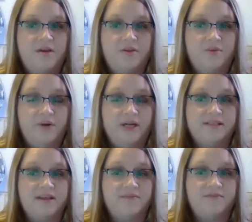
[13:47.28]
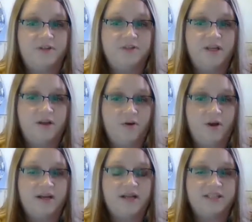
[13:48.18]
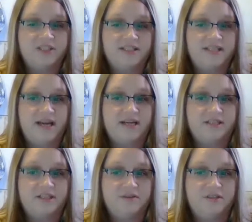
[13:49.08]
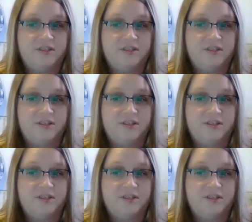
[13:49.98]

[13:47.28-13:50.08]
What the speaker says: the risk of losing accreditation status due